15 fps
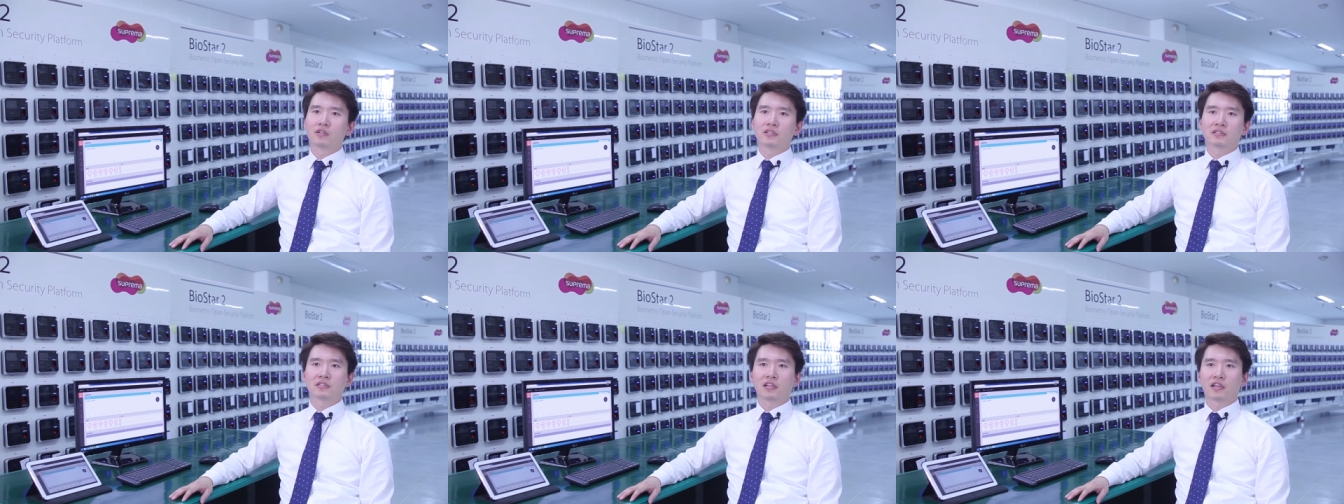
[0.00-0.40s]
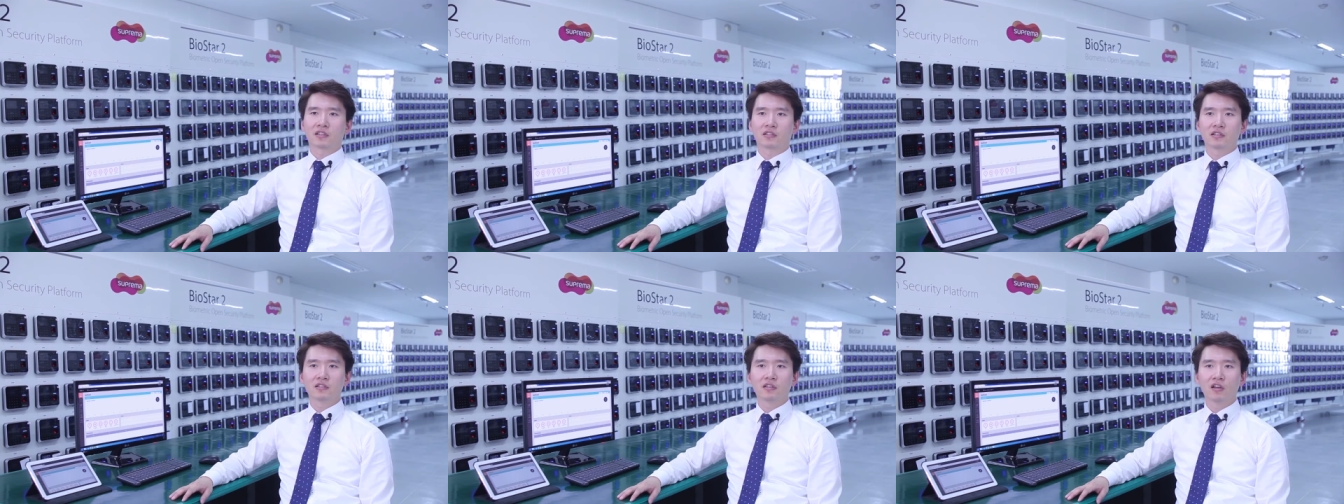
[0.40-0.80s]
is
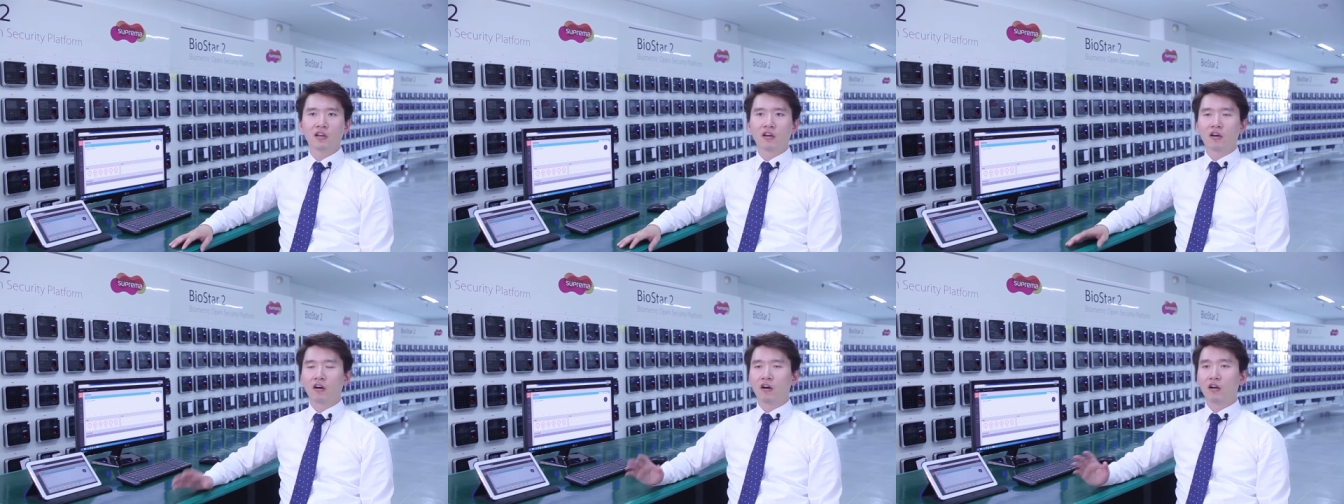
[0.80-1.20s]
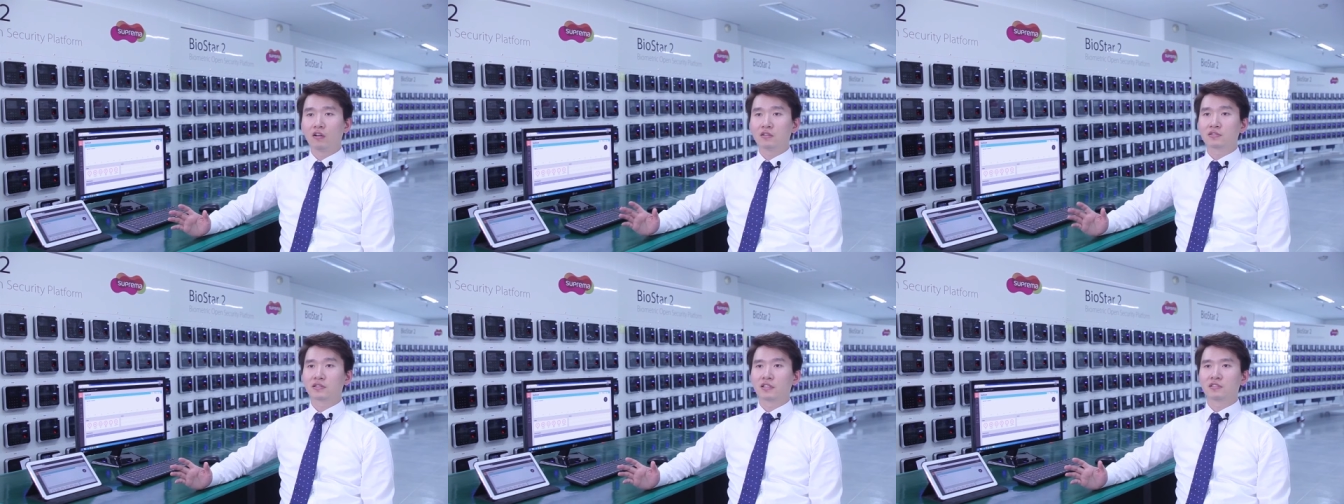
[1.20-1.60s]
selected,
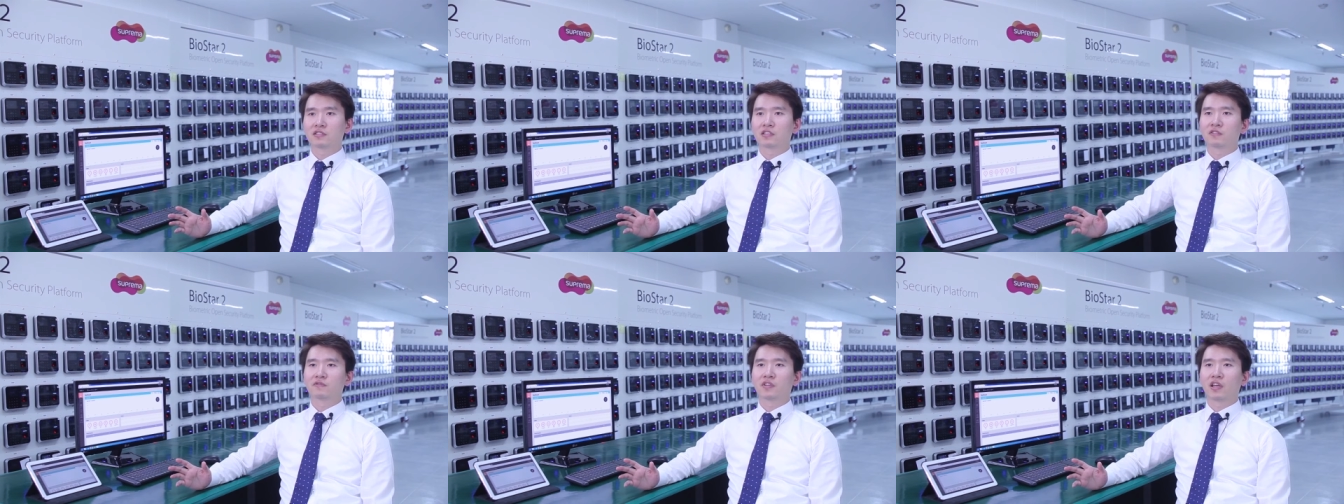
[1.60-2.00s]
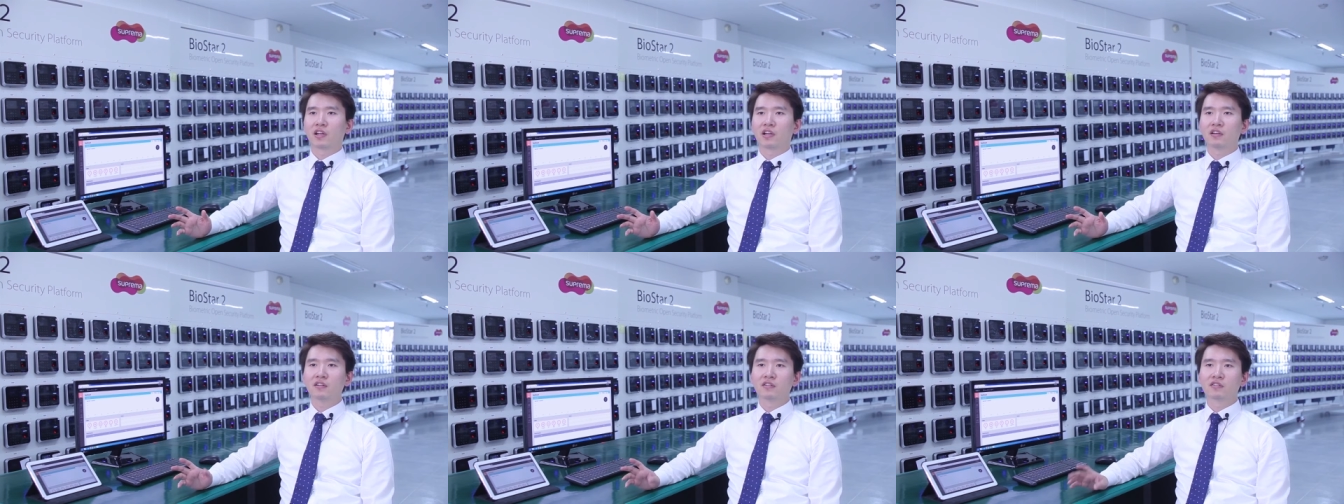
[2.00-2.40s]
all sensitive
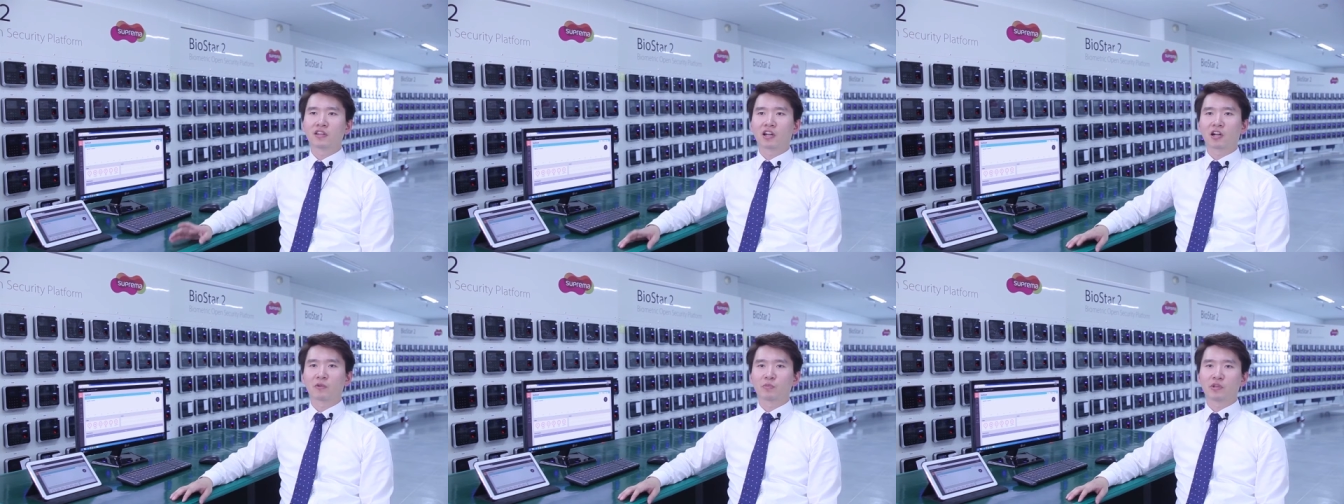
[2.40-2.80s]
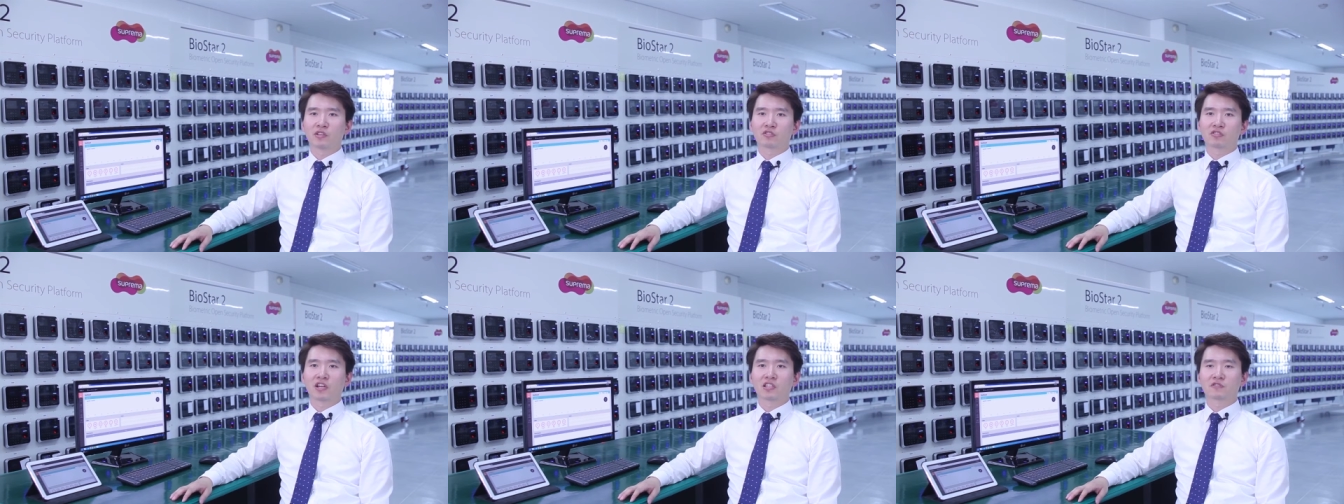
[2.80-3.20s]
data that are being
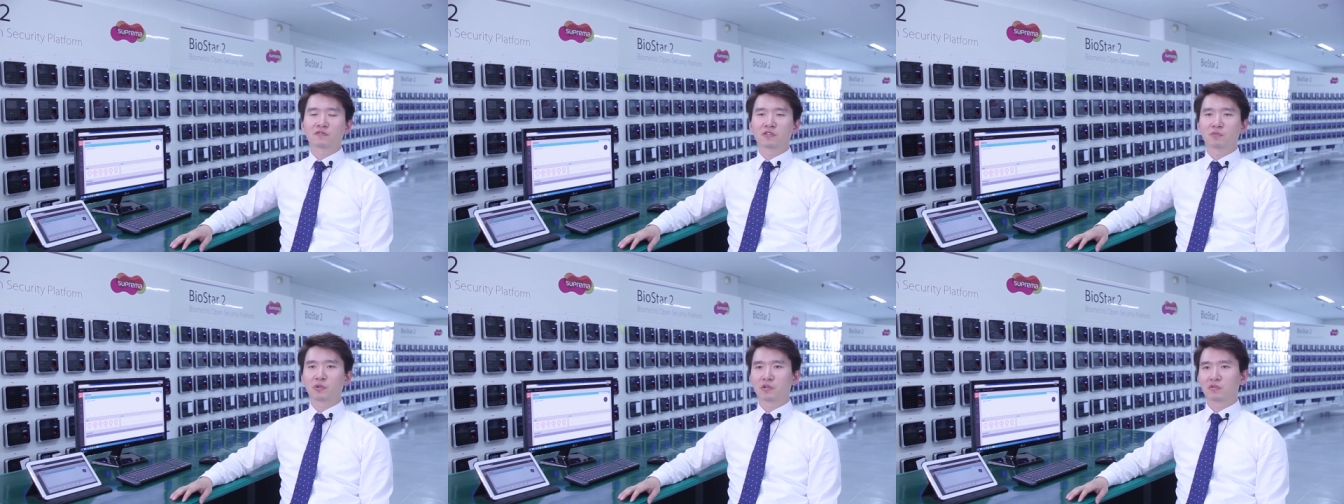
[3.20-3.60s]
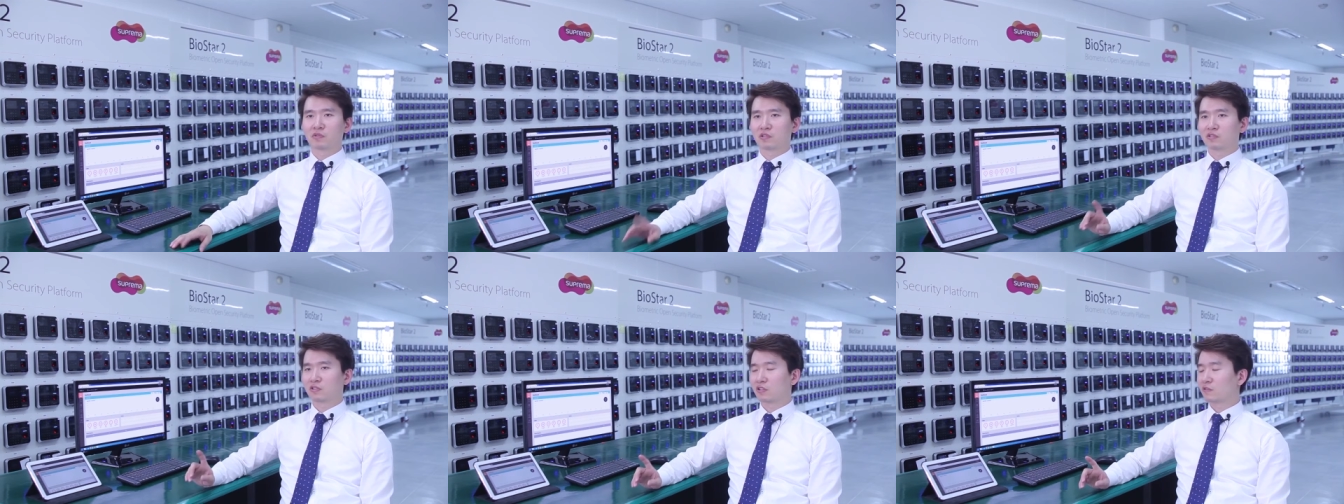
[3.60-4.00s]
transferred between
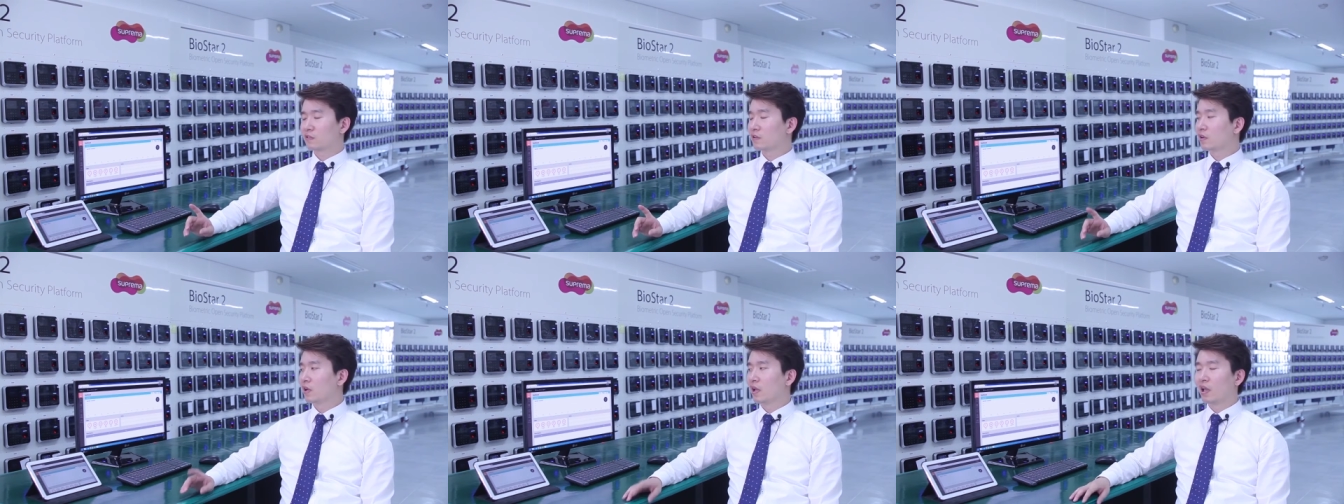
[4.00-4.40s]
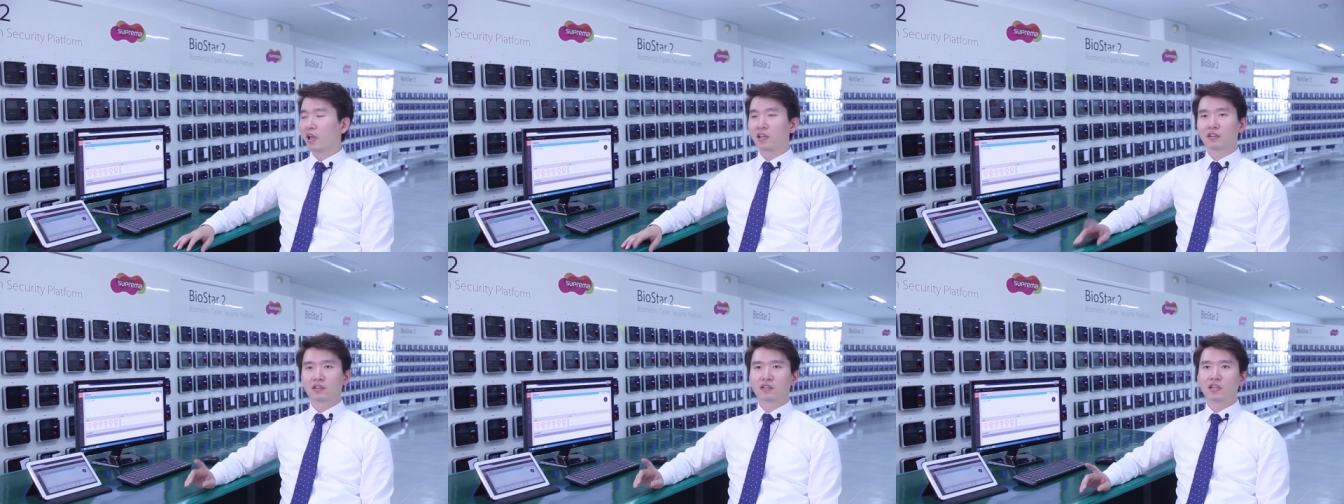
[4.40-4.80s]
the server
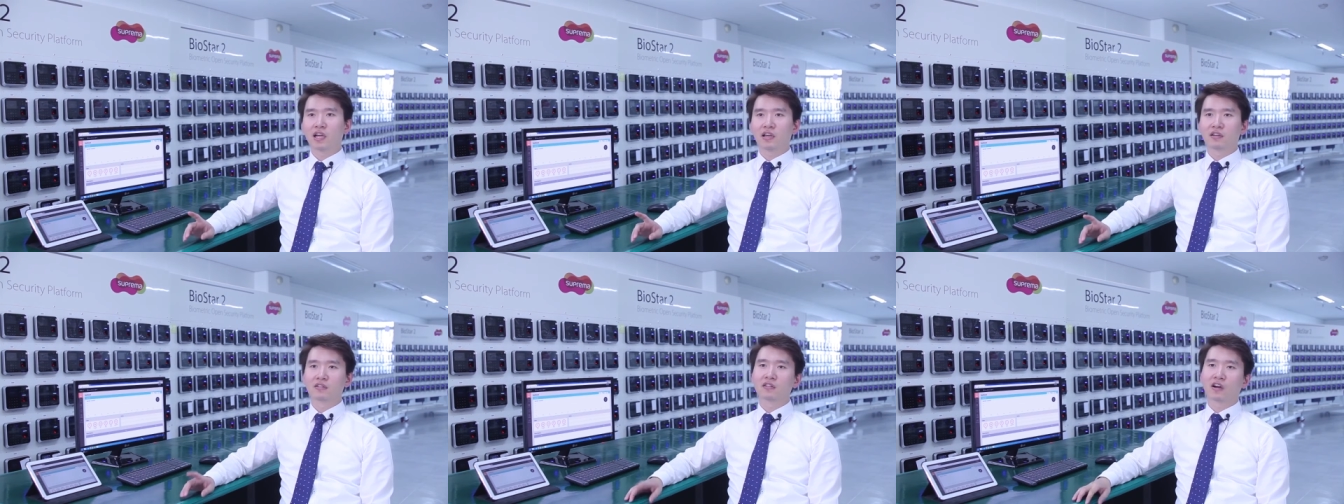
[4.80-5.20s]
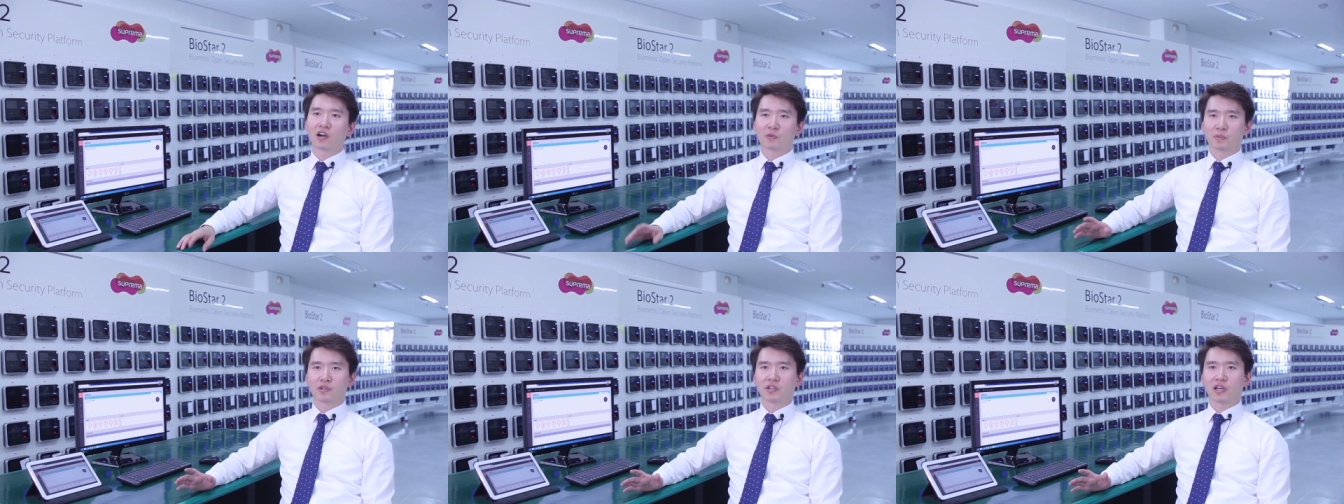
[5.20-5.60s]
and the client
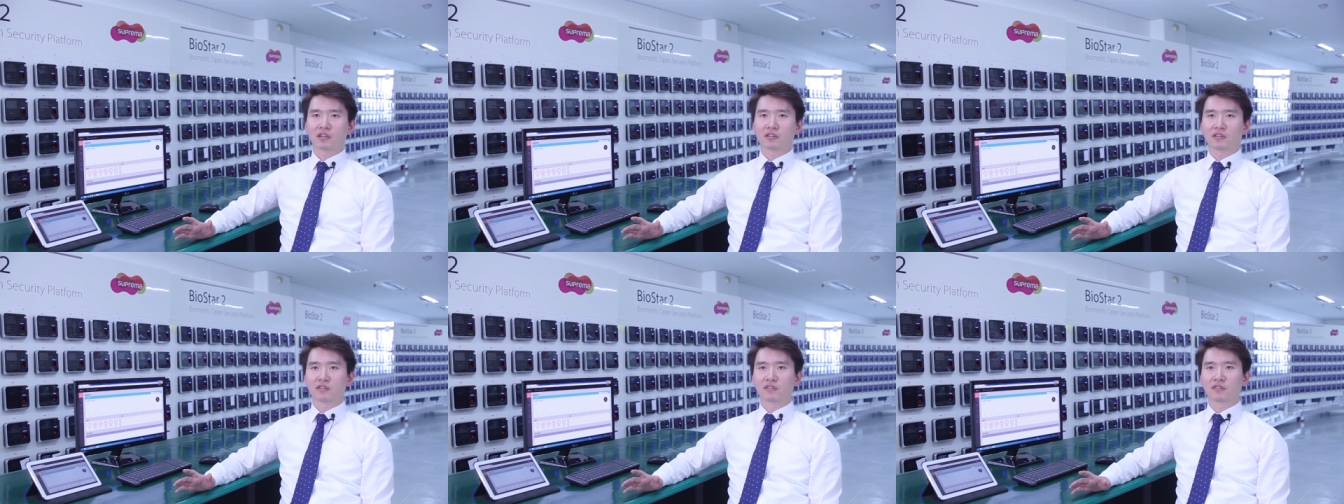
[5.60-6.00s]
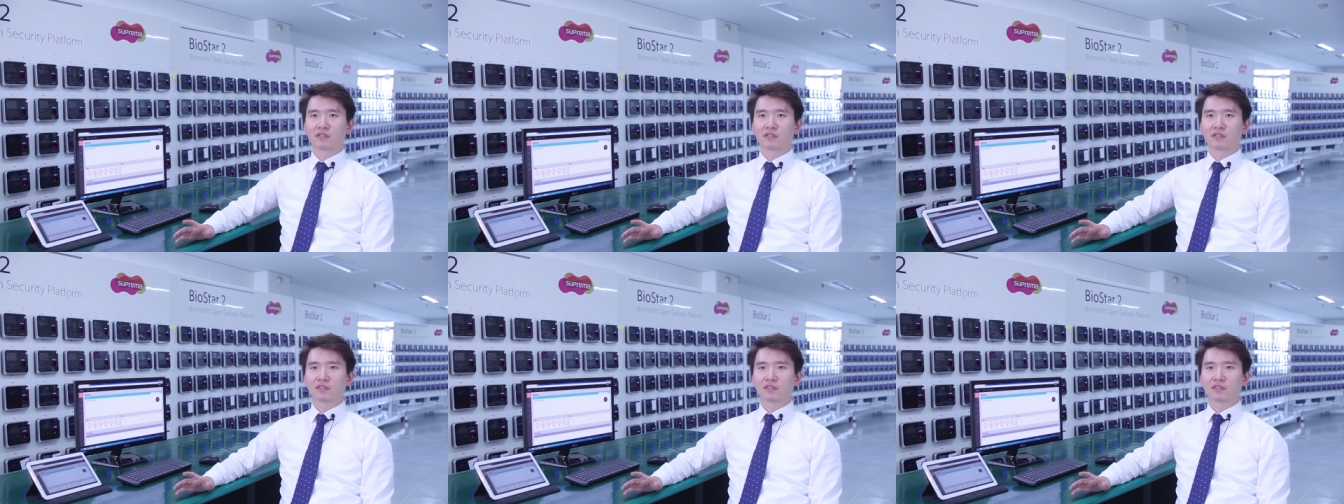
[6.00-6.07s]
are protected.